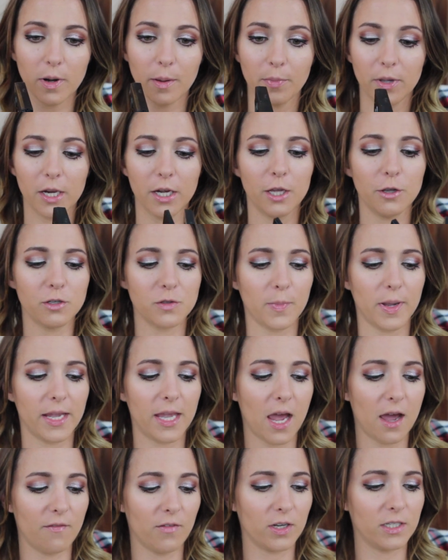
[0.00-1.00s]
but I'm going to use my
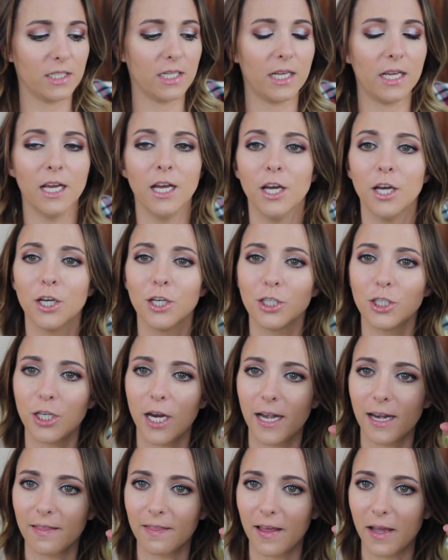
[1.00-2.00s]
Kat Von D
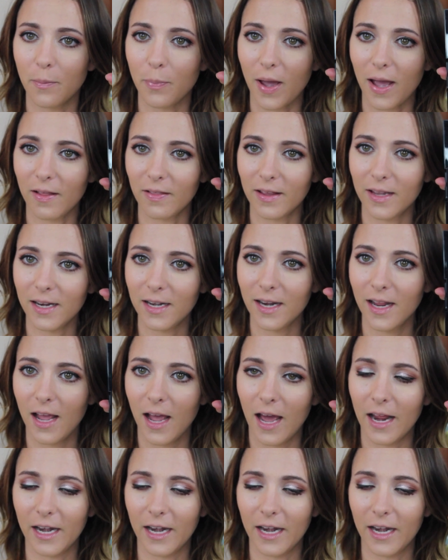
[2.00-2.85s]
Shade and Light palette.